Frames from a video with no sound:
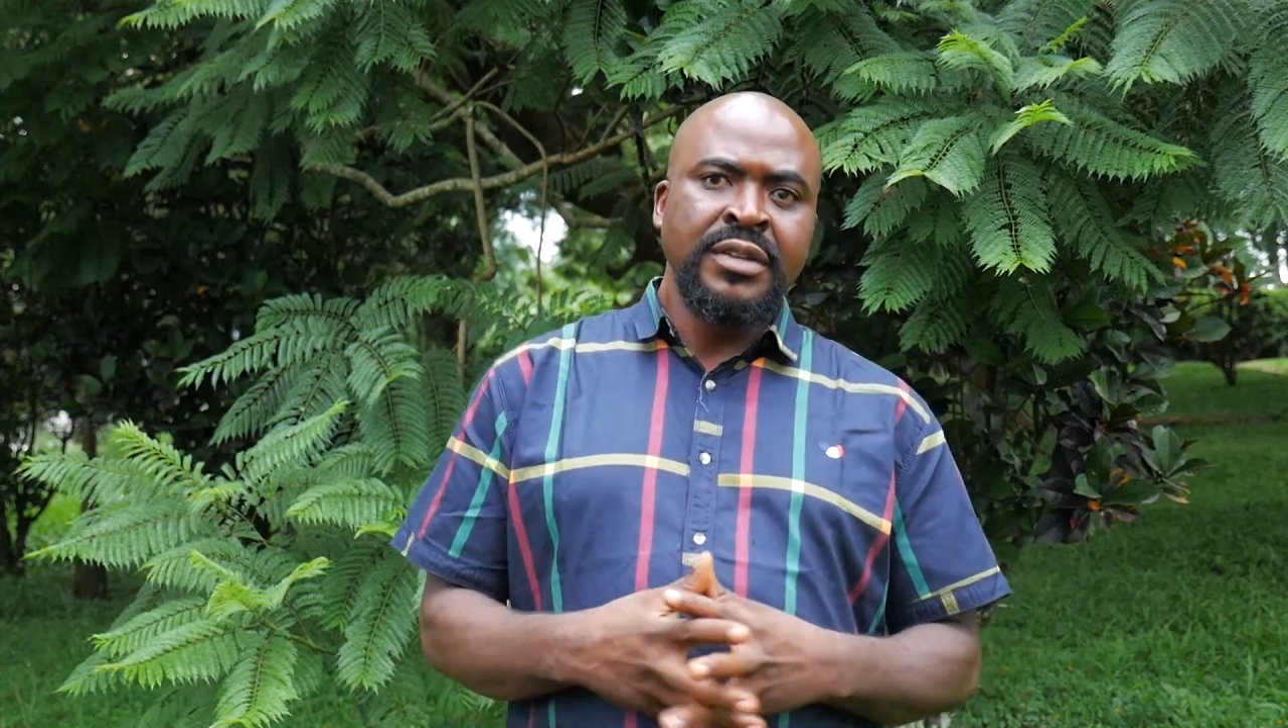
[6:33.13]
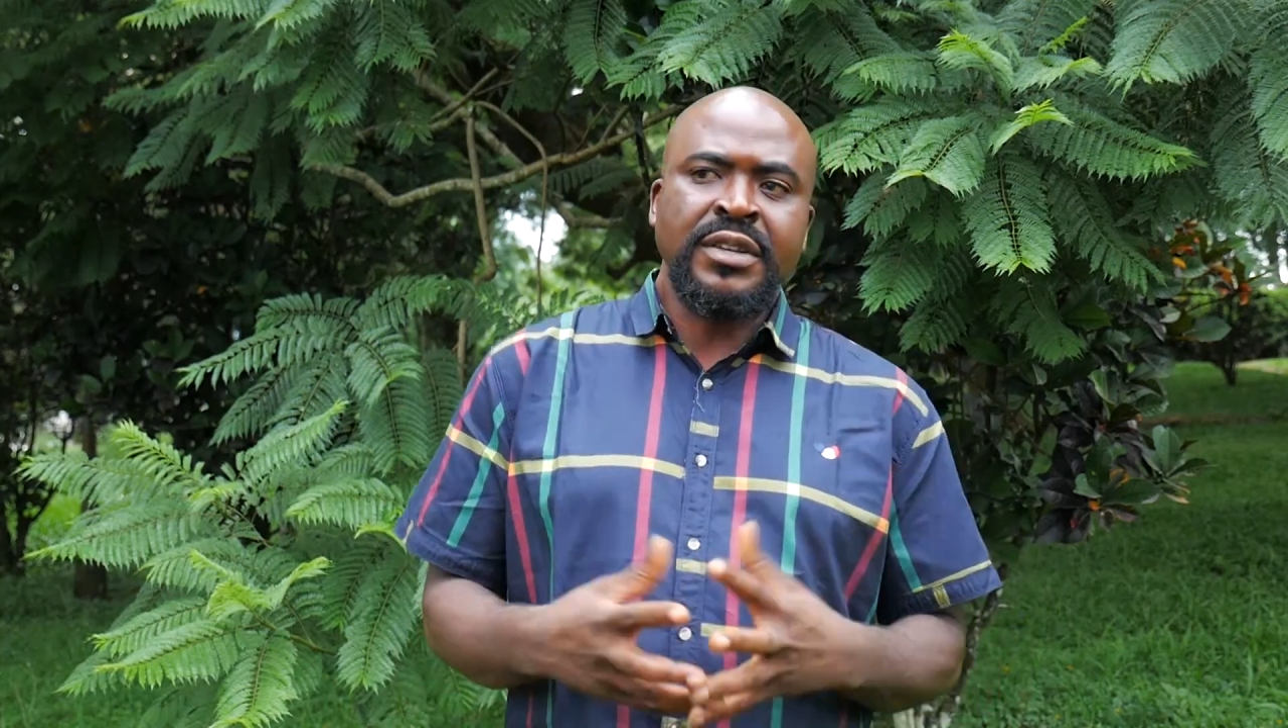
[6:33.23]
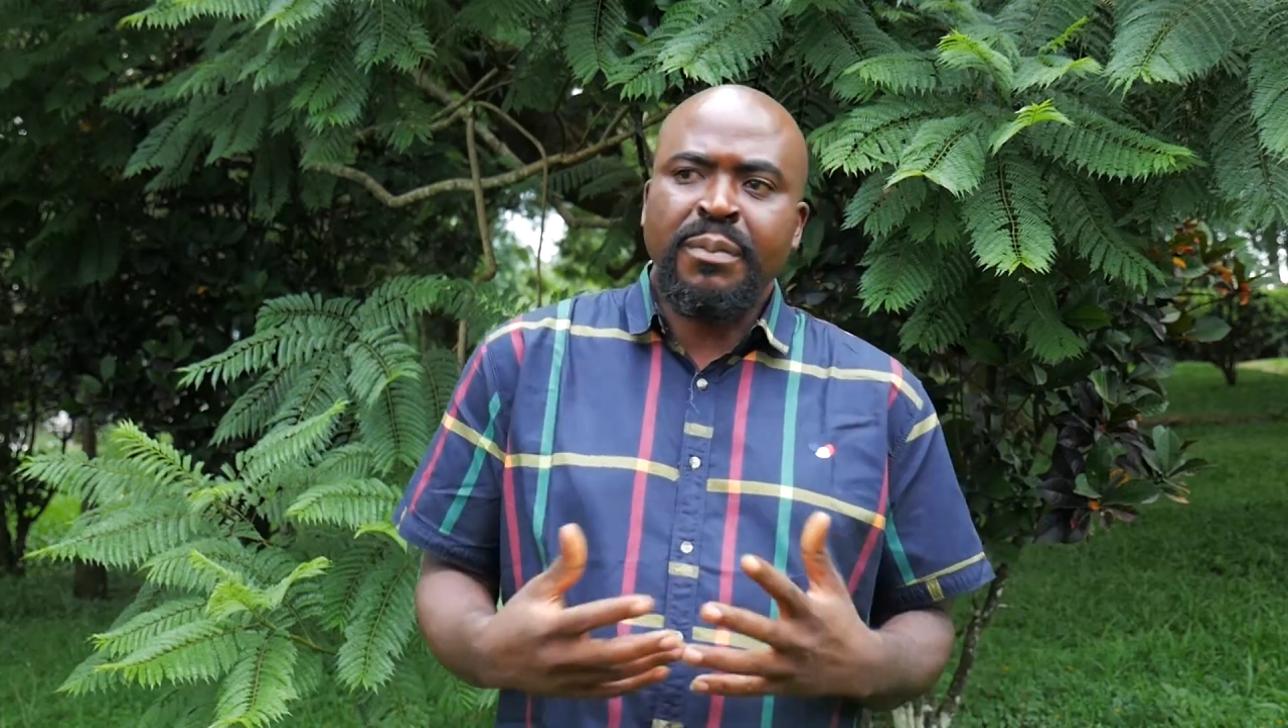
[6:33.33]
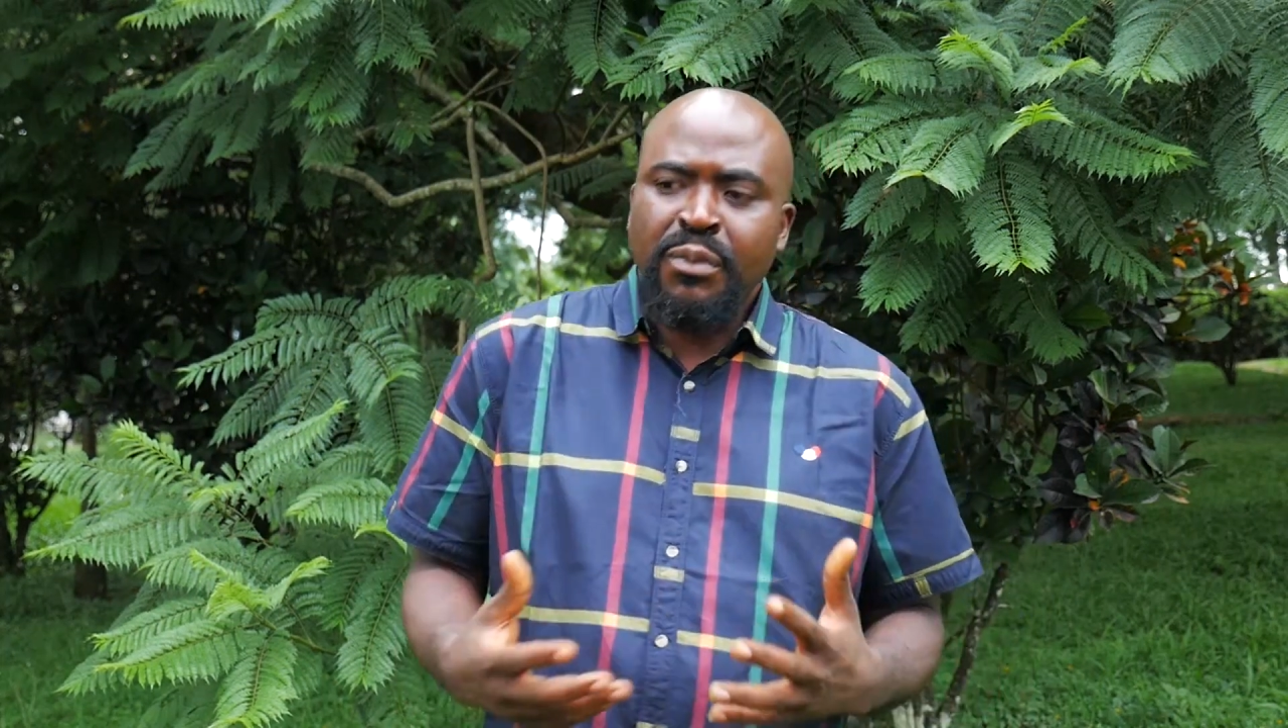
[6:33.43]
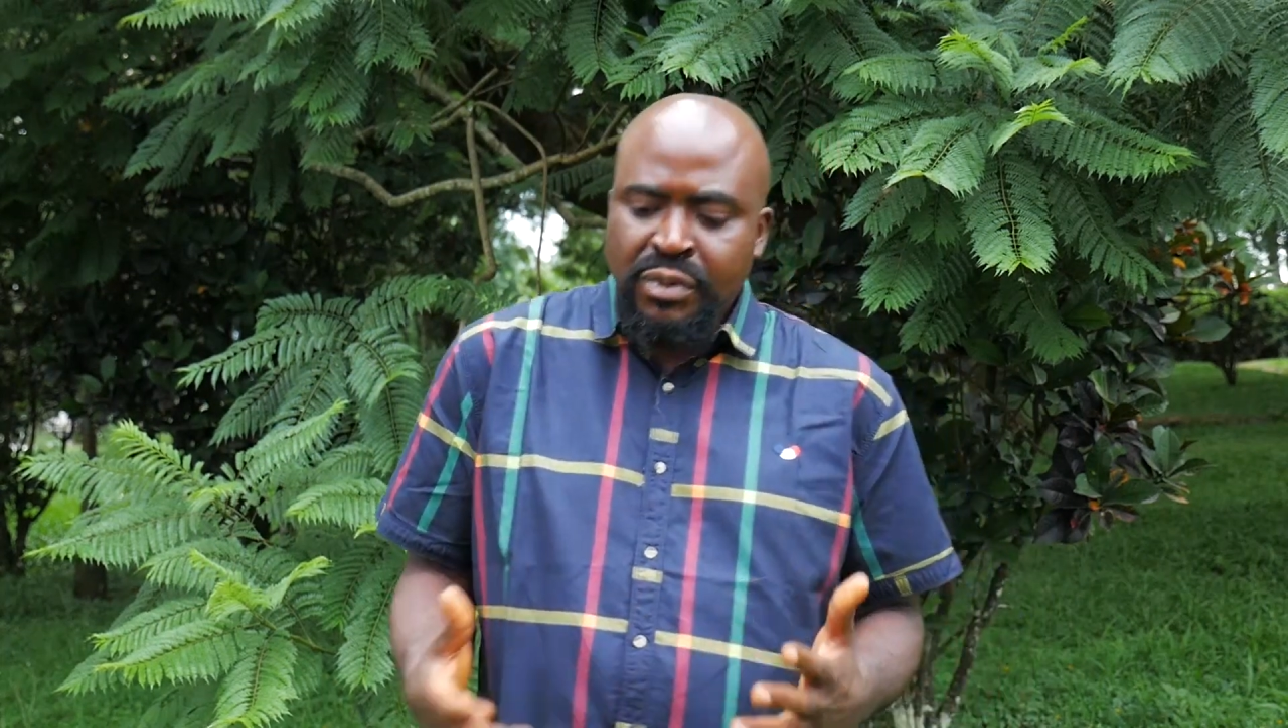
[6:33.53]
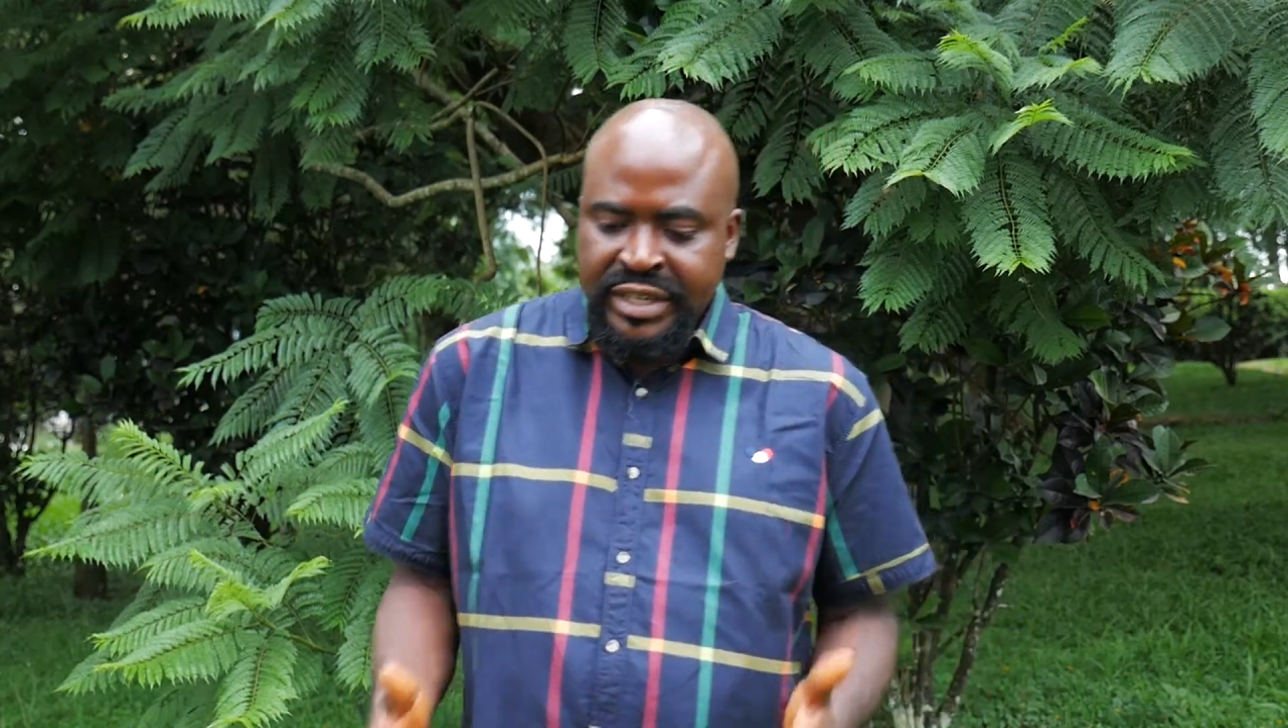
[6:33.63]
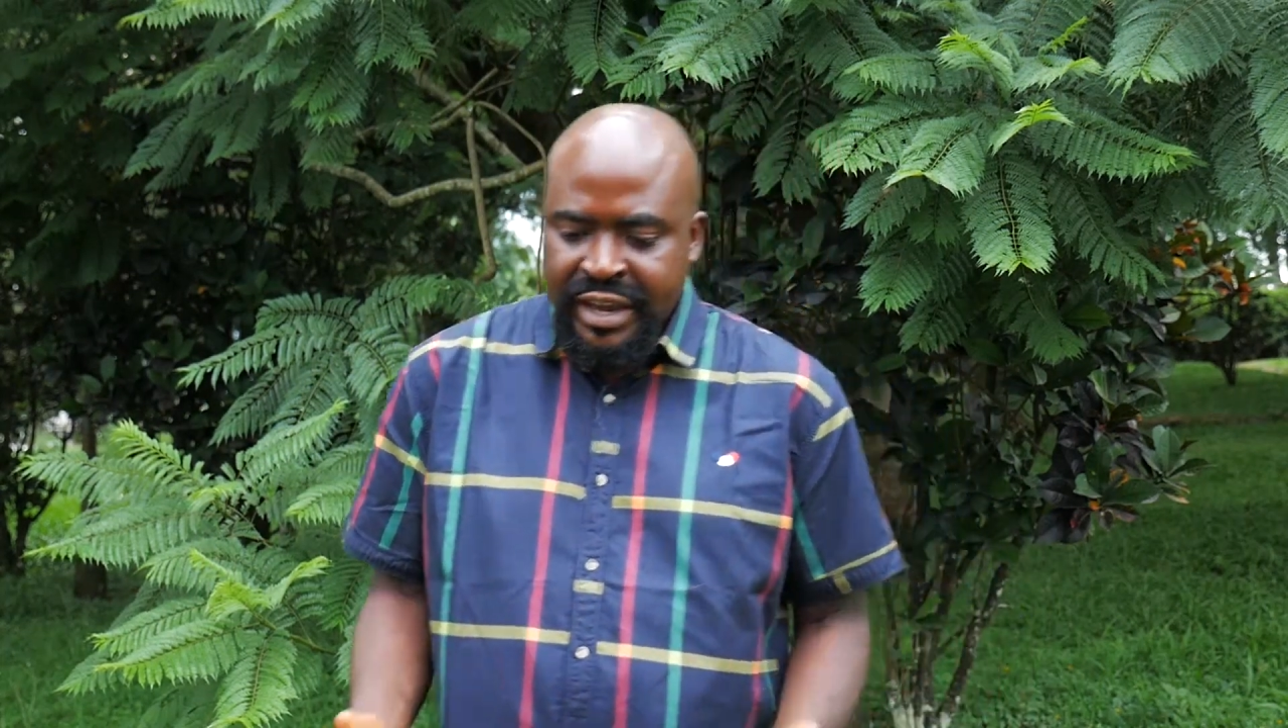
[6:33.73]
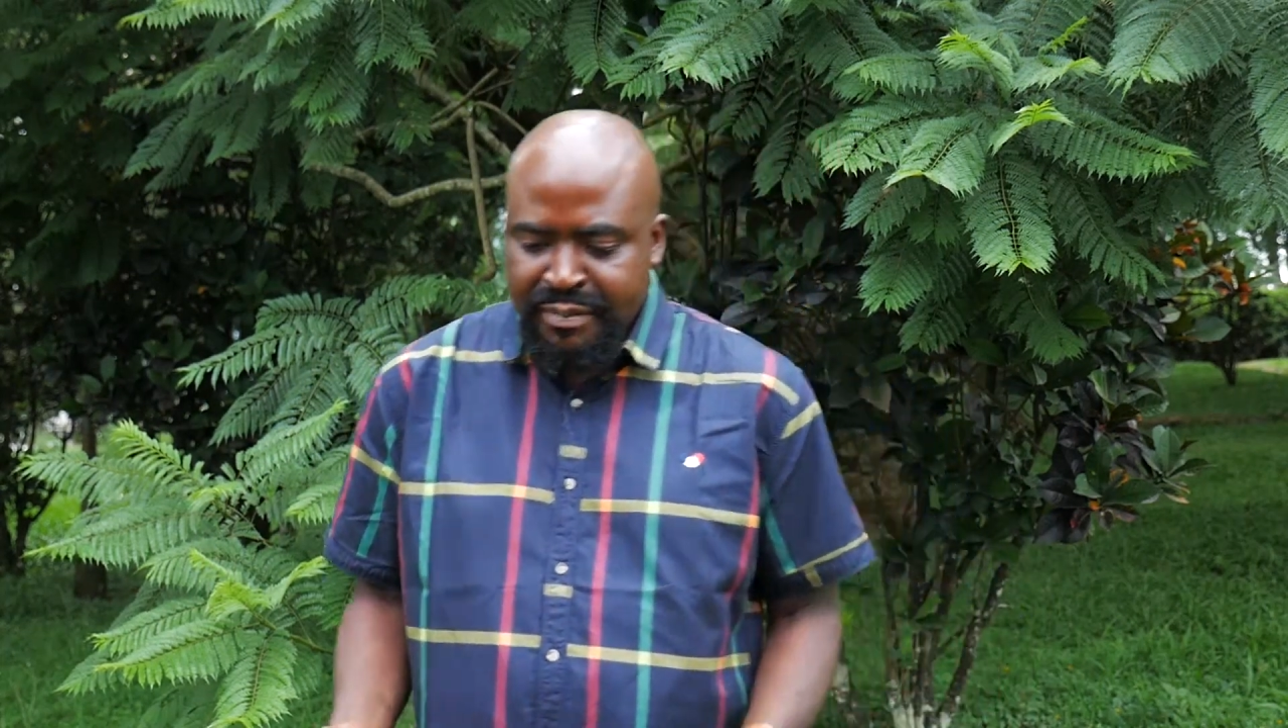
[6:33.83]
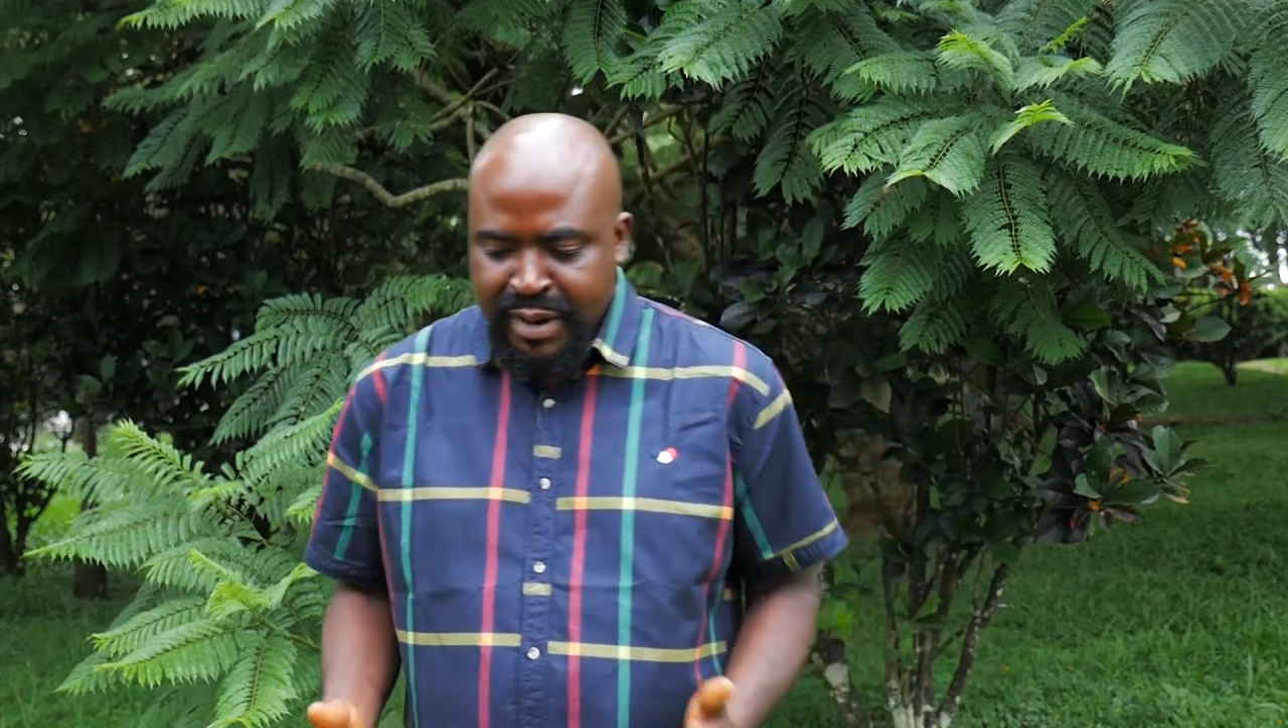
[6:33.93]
Some will take